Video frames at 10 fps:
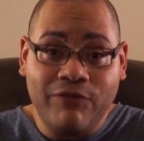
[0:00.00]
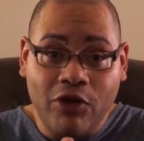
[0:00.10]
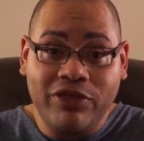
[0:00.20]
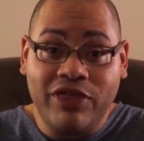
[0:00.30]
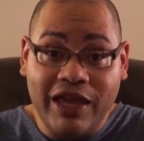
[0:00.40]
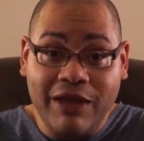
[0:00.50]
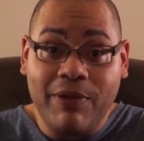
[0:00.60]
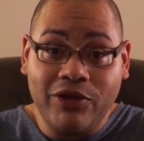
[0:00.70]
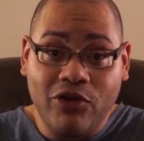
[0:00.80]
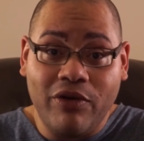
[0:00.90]
thinking
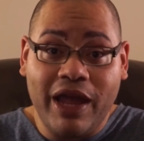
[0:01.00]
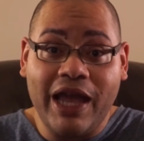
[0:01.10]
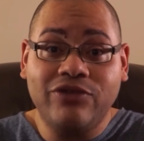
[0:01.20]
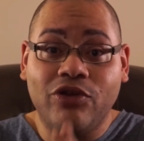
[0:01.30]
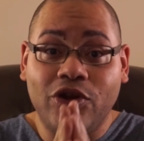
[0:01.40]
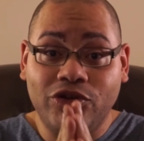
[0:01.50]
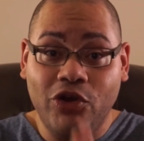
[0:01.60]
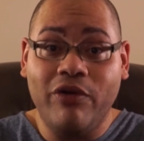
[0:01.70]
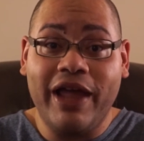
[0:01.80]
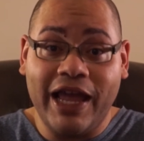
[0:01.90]
about doing ads, or you're
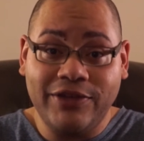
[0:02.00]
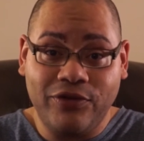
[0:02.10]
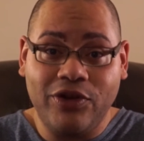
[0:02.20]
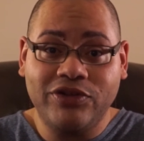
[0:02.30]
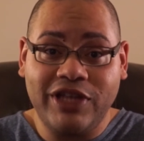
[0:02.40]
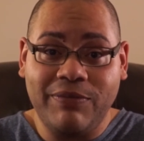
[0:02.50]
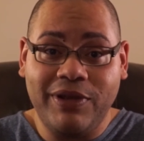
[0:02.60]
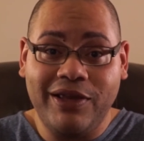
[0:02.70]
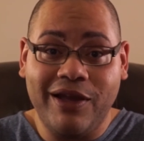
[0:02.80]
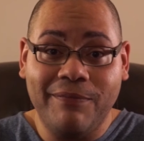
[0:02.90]
doing ads for your
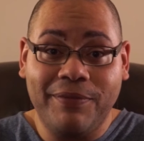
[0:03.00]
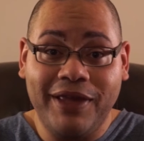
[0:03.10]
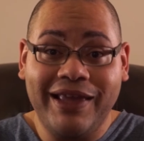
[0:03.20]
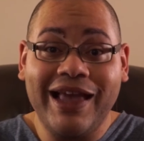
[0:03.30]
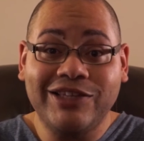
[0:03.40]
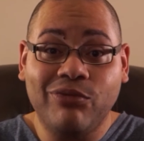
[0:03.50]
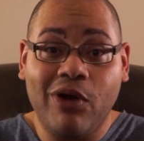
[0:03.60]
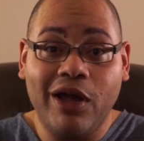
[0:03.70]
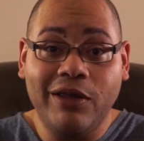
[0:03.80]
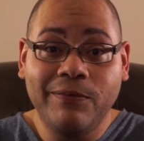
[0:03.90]
CBD company, guess
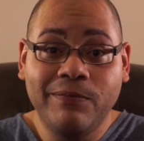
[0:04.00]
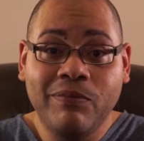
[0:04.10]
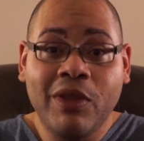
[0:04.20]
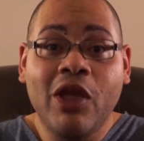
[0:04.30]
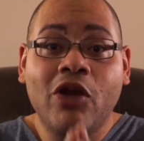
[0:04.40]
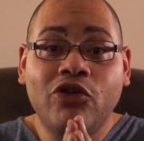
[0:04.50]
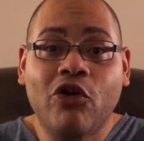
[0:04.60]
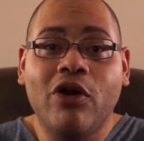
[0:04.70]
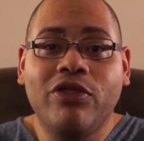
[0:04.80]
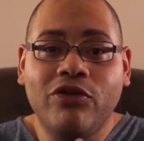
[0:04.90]
what?
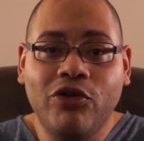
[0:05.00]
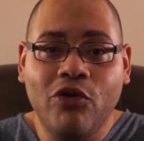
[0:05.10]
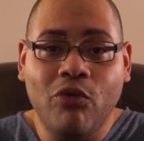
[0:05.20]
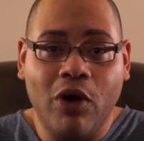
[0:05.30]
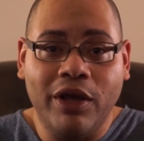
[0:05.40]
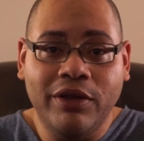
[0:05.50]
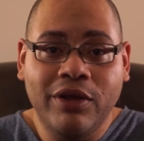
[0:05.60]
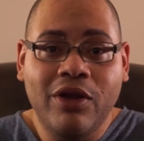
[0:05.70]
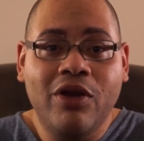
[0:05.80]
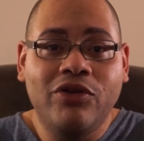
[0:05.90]
You're the new one.
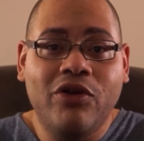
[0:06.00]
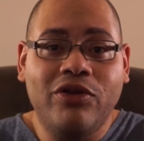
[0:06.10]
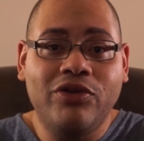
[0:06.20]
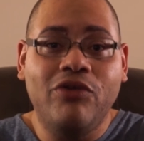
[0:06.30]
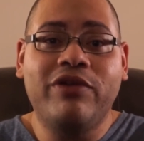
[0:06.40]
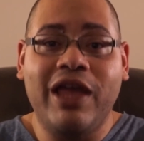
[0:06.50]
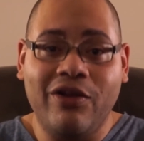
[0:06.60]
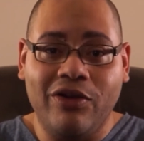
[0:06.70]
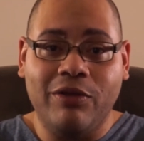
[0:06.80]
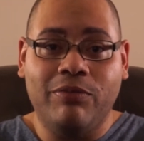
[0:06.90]
You're the new kid
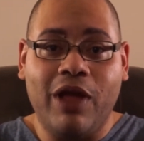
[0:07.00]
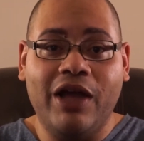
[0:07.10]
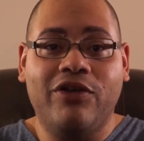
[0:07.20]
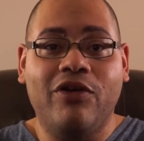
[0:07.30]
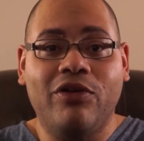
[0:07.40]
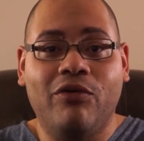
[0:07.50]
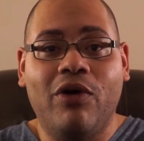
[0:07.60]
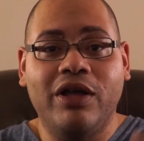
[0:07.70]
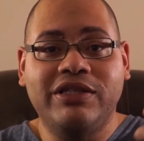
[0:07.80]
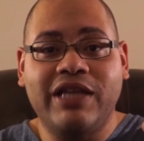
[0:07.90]
on the block. You're the
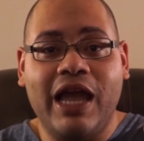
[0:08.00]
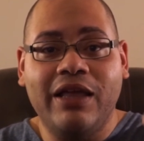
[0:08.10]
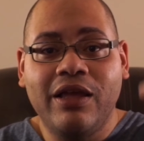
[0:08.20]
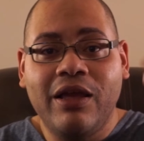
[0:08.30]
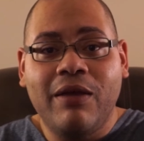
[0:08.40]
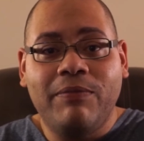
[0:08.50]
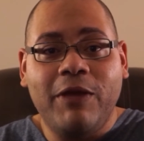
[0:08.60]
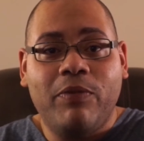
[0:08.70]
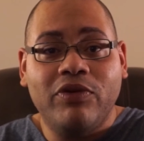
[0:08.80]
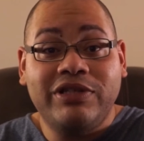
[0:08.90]
ones that
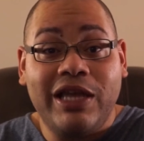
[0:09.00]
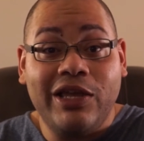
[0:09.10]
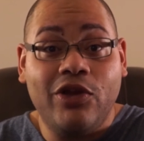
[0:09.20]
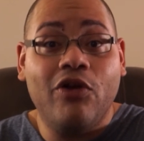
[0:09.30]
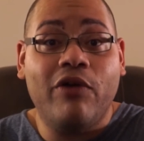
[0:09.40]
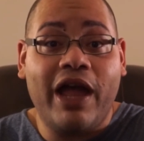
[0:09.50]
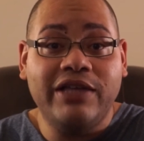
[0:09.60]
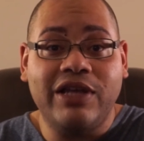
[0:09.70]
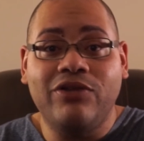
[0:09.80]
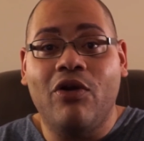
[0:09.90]
people are seeing your
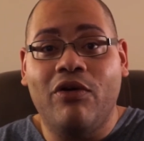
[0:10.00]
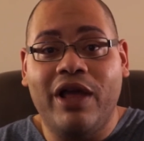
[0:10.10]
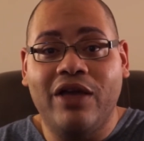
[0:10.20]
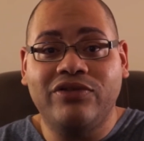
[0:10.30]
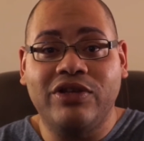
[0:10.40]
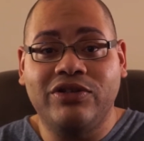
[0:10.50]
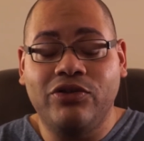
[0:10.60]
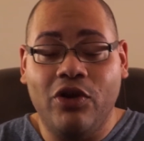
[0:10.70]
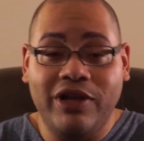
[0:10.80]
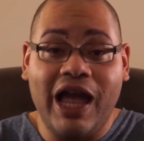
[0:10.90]
ads and no one else's.
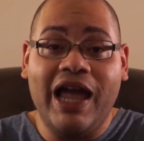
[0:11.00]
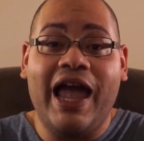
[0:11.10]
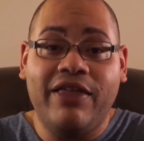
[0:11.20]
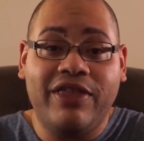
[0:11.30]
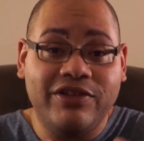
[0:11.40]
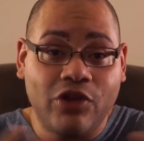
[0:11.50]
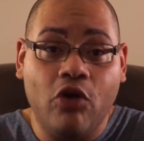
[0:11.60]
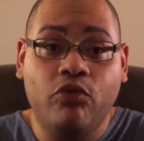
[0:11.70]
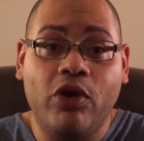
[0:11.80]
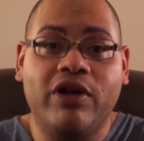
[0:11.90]
There's
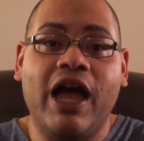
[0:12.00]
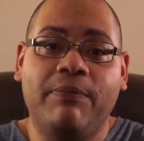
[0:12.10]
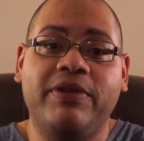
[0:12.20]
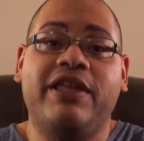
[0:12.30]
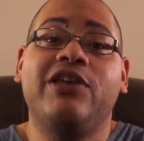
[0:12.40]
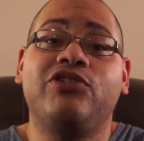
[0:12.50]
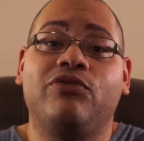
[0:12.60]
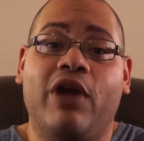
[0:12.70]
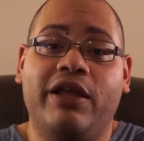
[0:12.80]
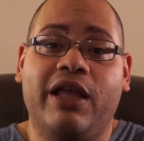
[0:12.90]
no real competition
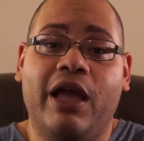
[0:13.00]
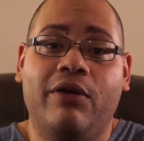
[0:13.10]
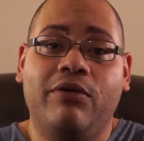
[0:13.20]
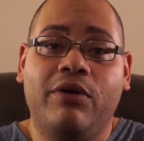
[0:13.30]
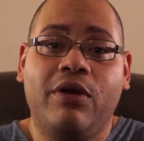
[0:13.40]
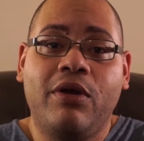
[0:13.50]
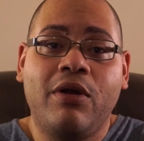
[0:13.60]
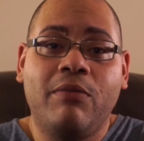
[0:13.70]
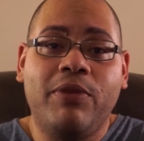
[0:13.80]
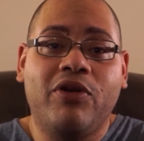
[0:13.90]
right now,
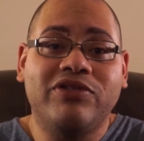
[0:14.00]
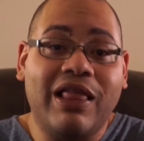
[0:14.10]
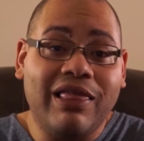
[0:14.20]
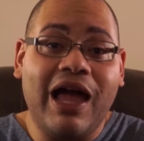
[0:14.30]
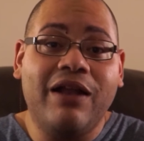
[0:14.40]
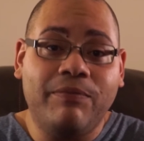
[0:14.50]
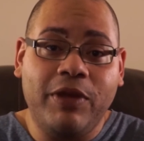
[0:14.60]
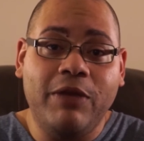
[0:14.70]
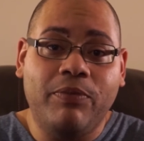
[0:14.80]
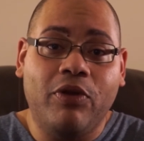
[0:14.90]
because a lot of
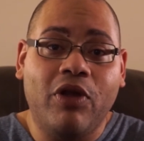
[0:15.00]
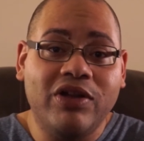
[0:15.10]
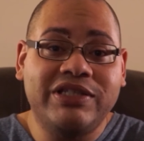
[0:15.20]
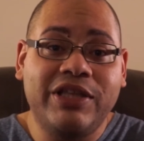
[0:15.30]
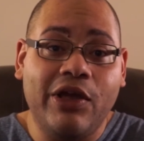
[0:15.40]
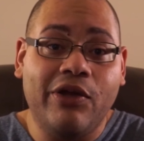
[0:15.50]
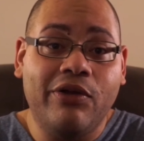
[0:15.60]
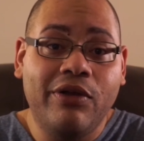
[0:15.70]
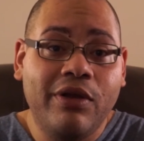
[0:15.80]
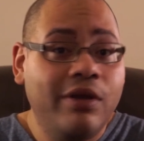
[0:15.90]
people are still